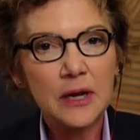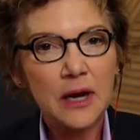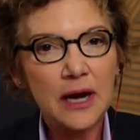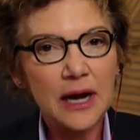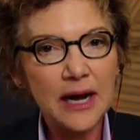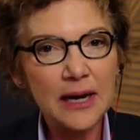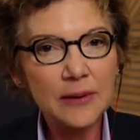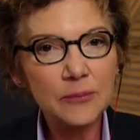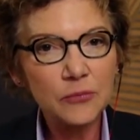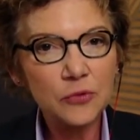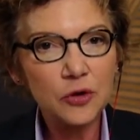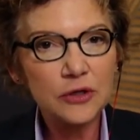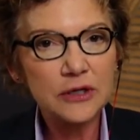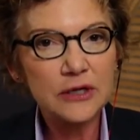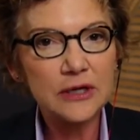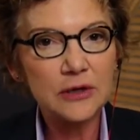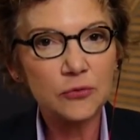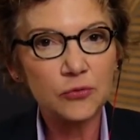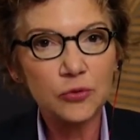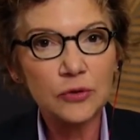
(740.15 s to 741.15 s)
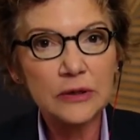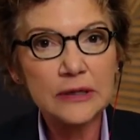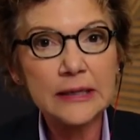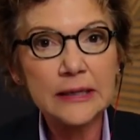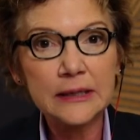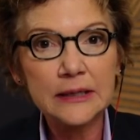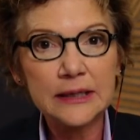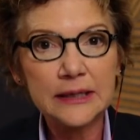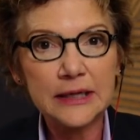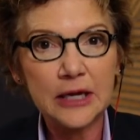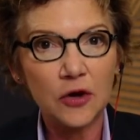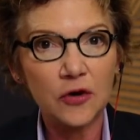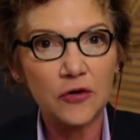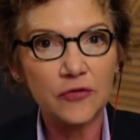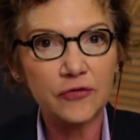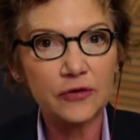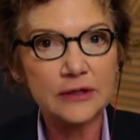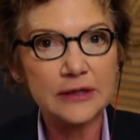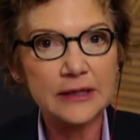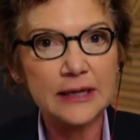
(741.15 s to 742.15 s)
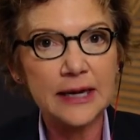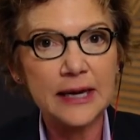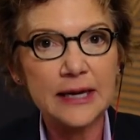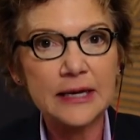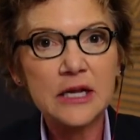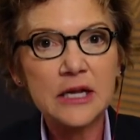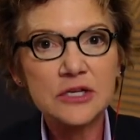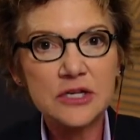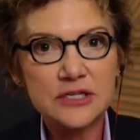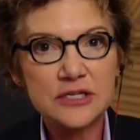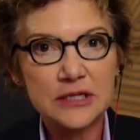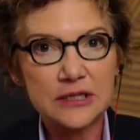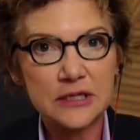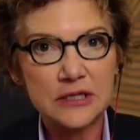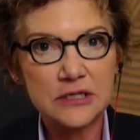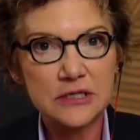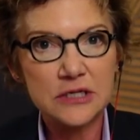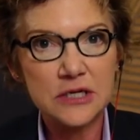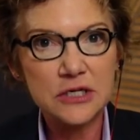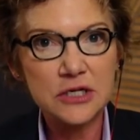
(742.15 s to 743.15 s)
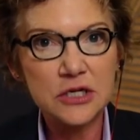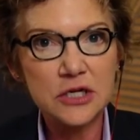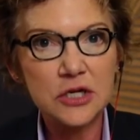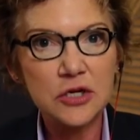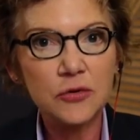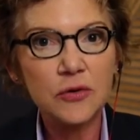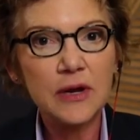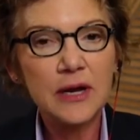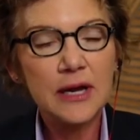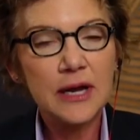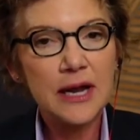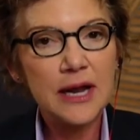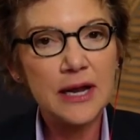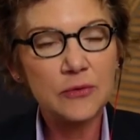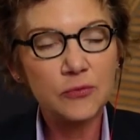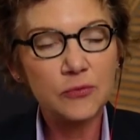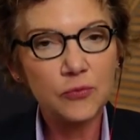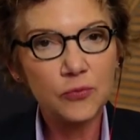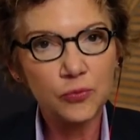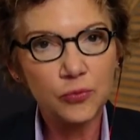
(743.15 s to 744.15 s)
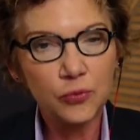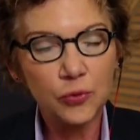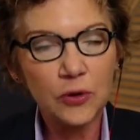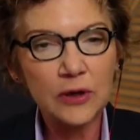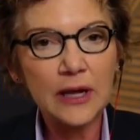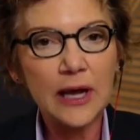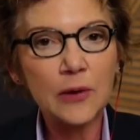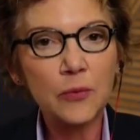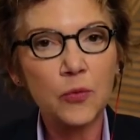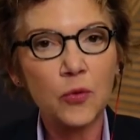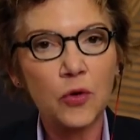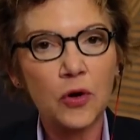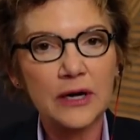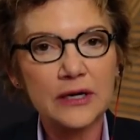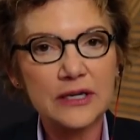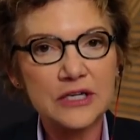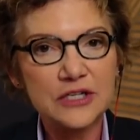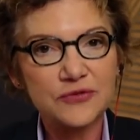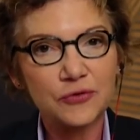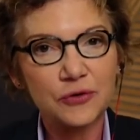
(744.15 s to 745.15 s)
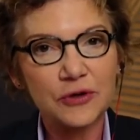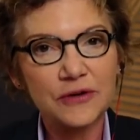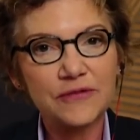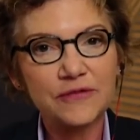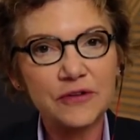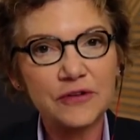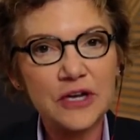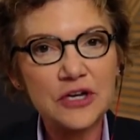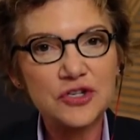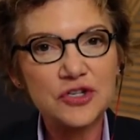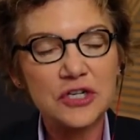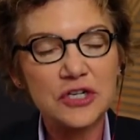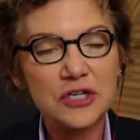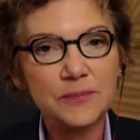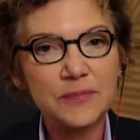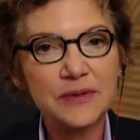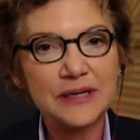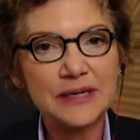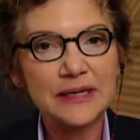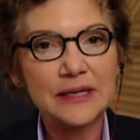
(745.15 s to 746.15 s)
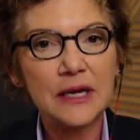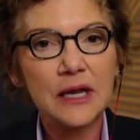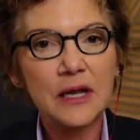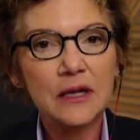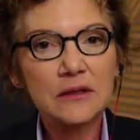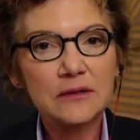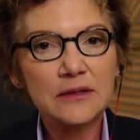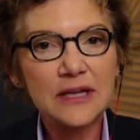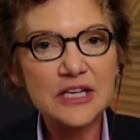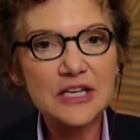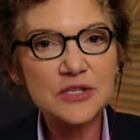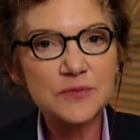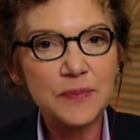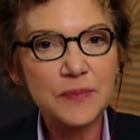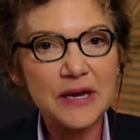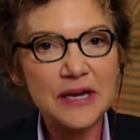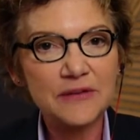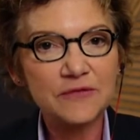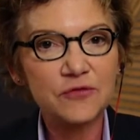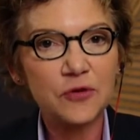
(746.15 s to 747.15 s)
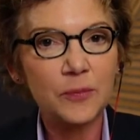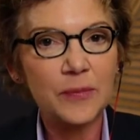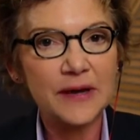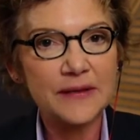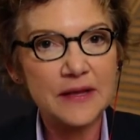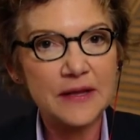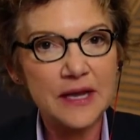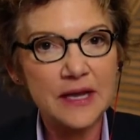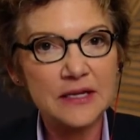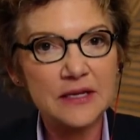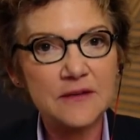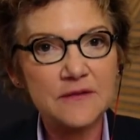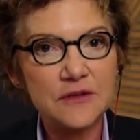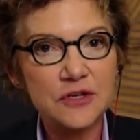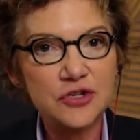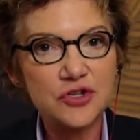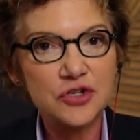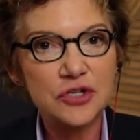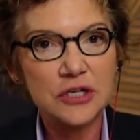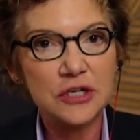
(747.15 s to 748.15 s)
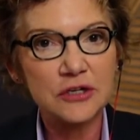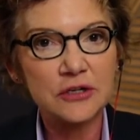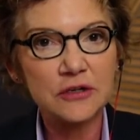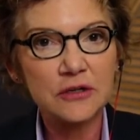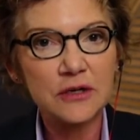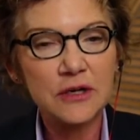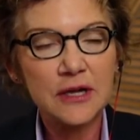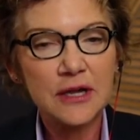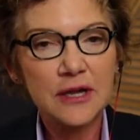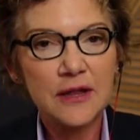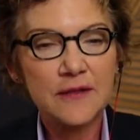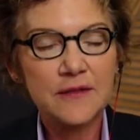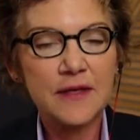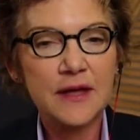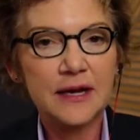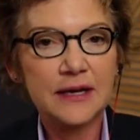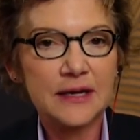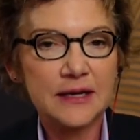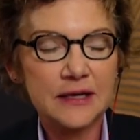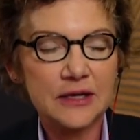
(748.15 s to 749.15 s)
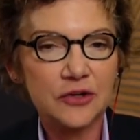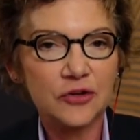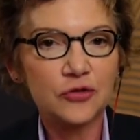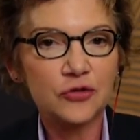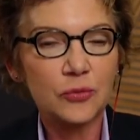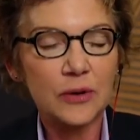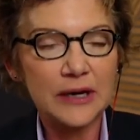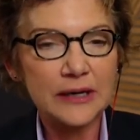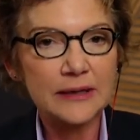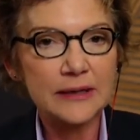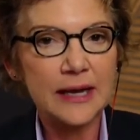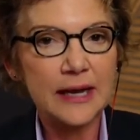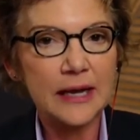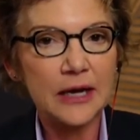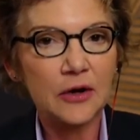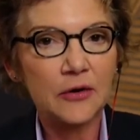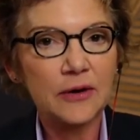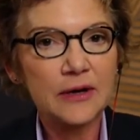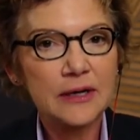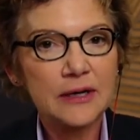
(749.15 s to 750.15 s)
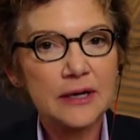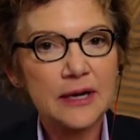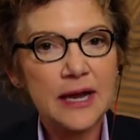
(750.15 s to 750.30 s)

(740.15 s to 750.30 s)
I'm looking really carefully at, does it continue? And what I want is for inflation to be less painful by the end of this year than it is right now.